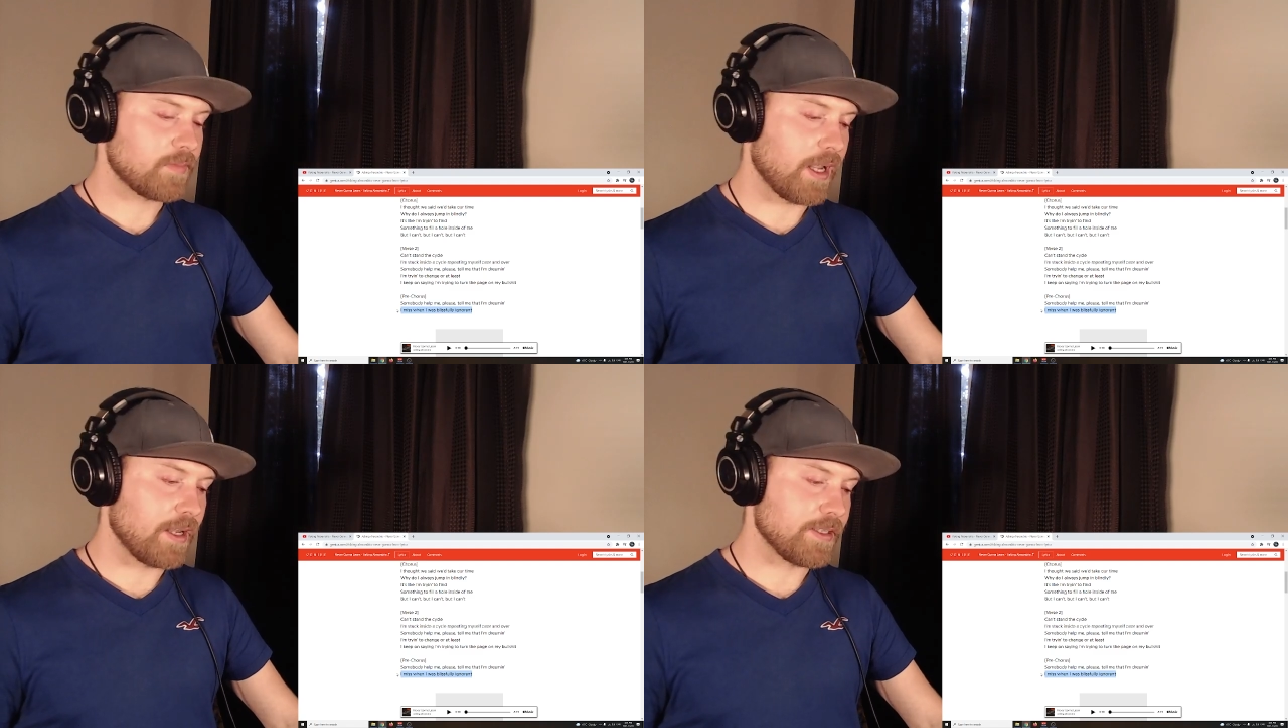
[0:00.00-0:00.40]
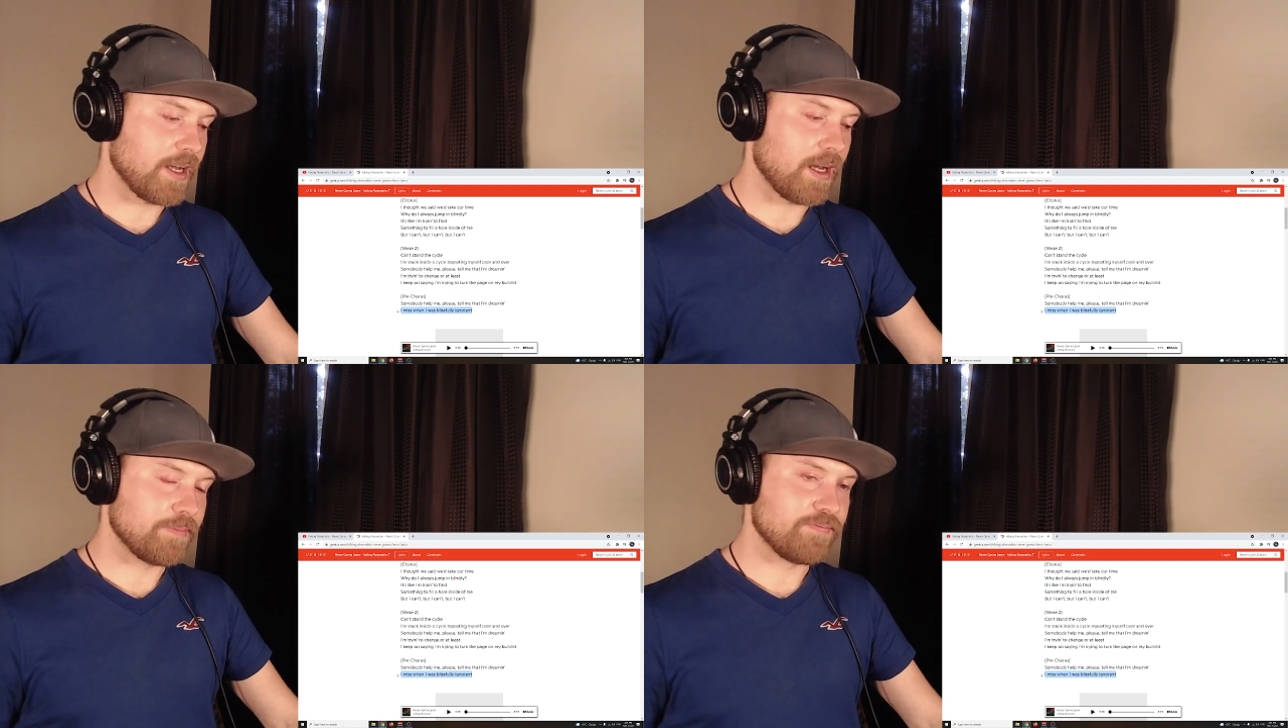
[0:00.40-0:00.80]
And
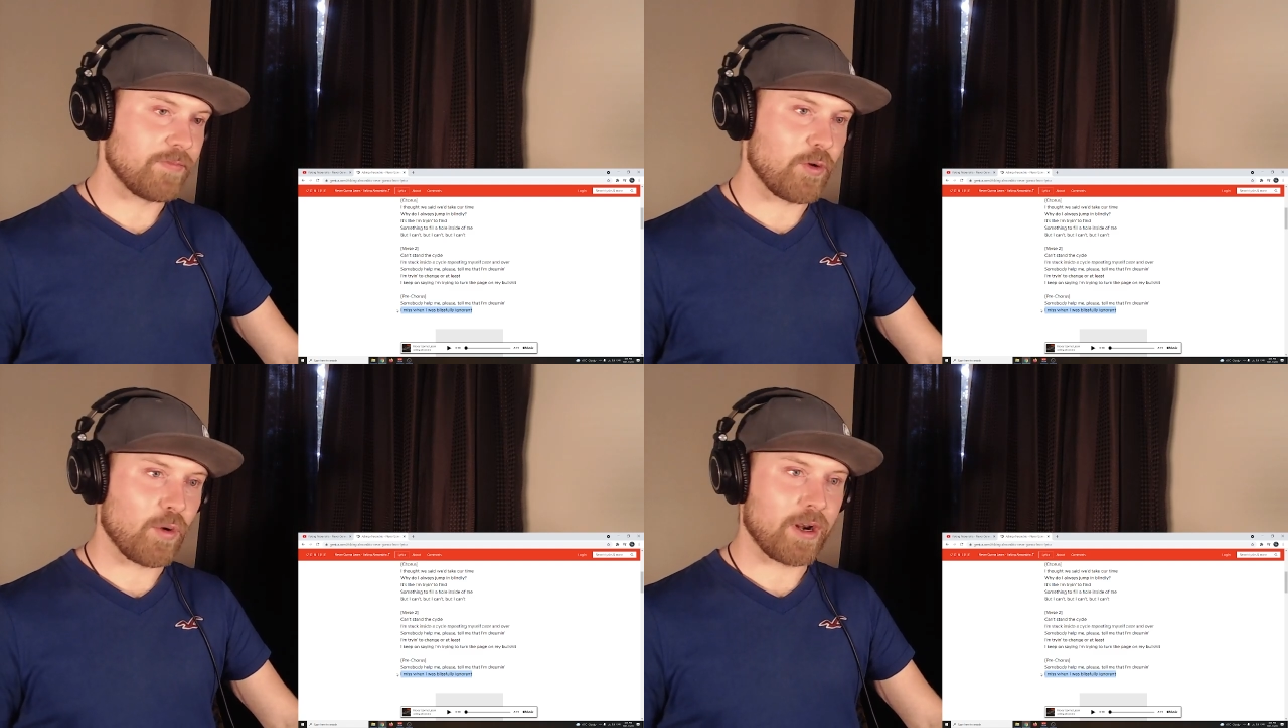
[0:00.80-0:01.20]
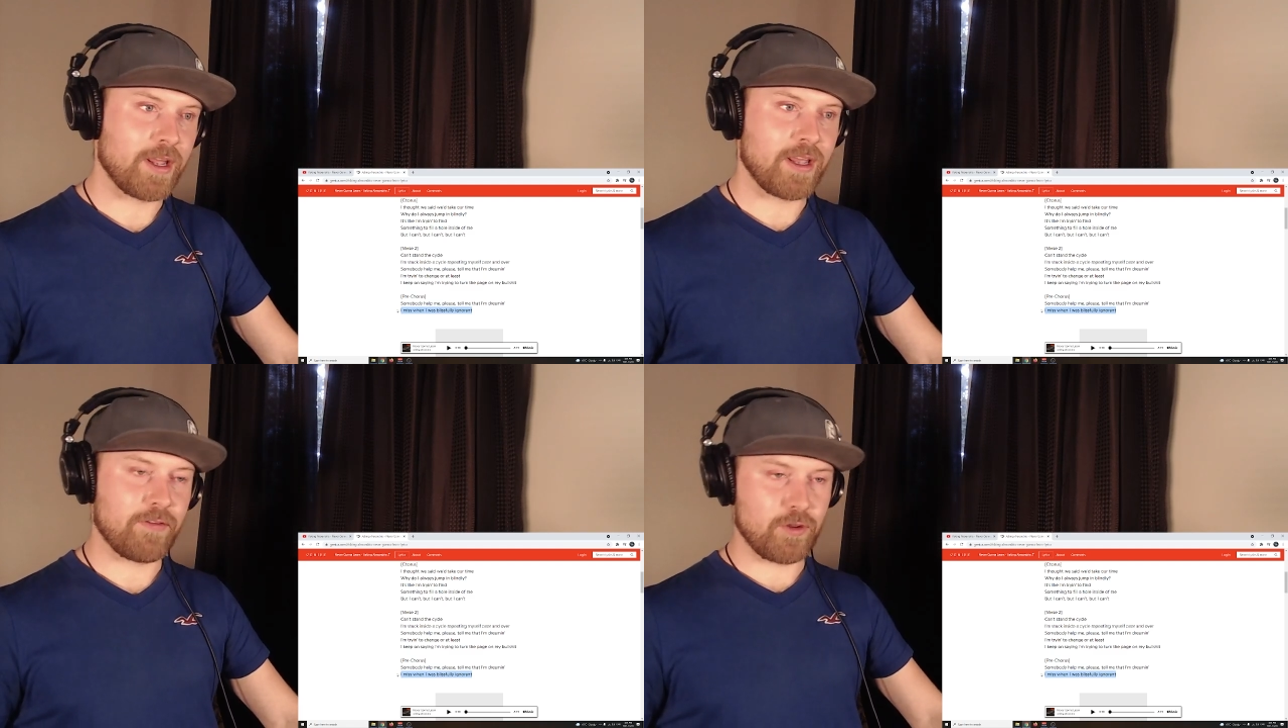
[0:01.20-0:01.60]
if you
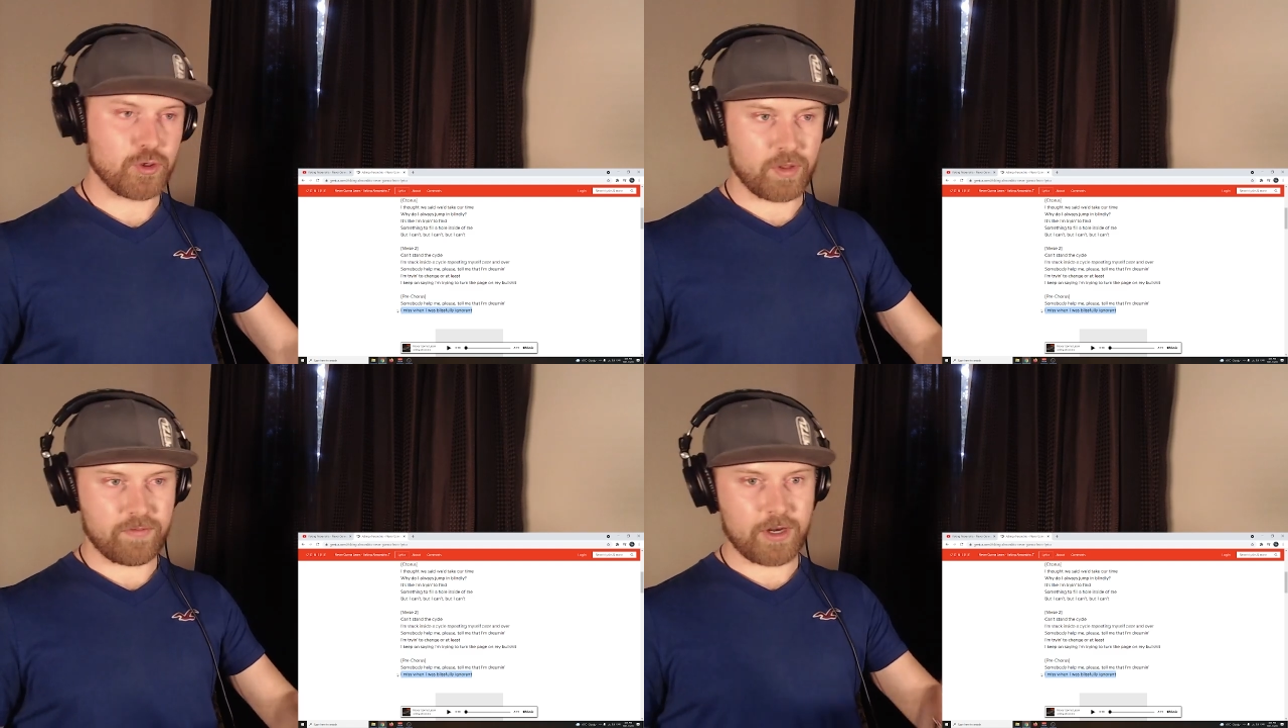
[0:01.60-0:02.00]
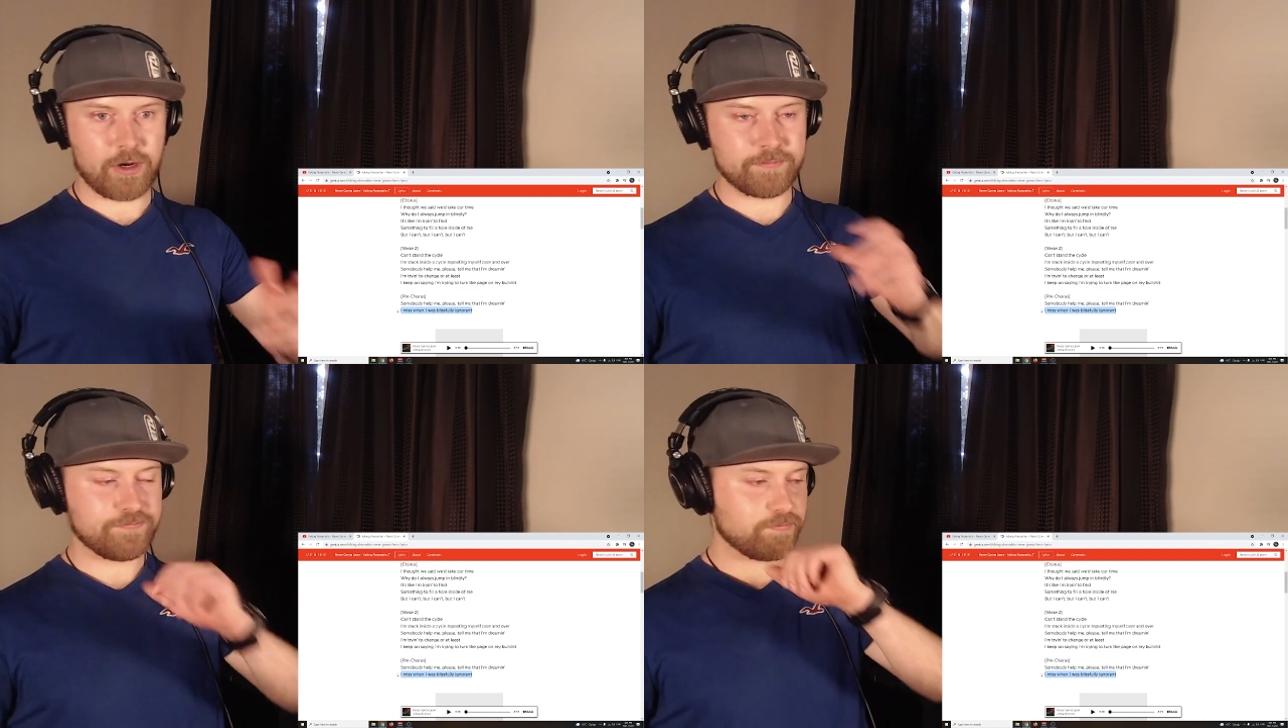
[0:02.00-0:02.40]
enjoyed the
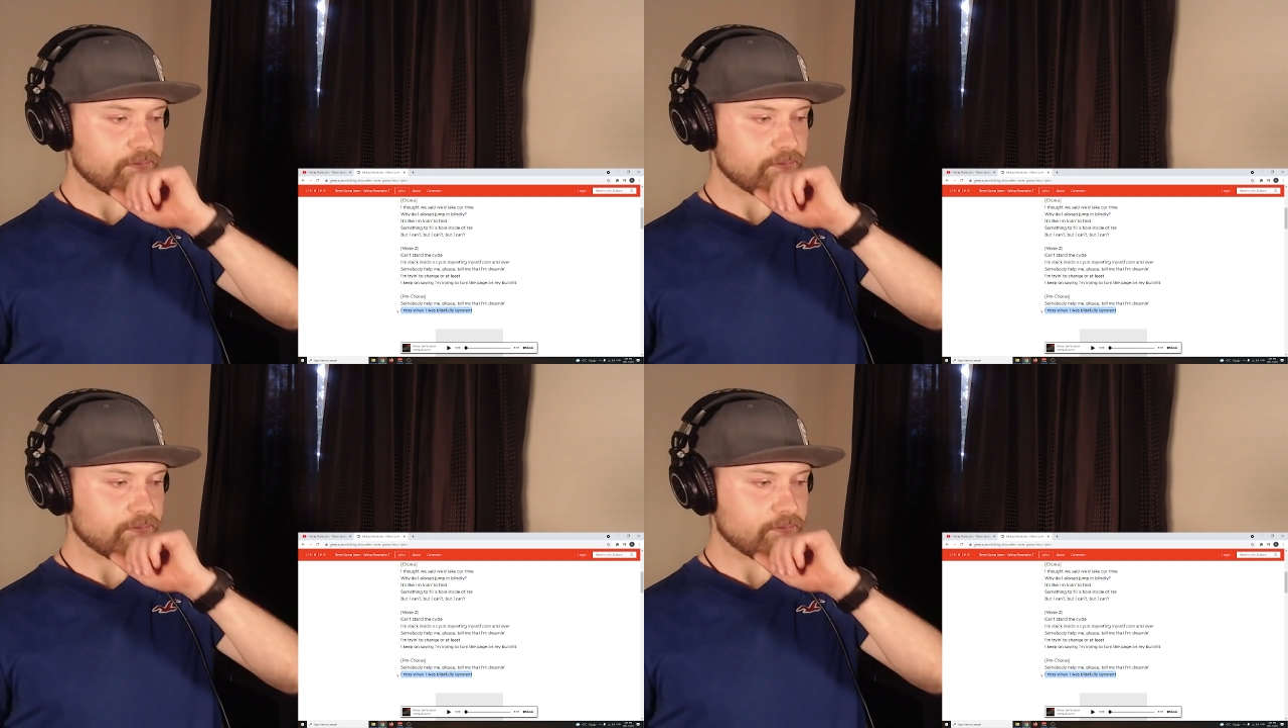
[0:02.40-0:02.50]
video,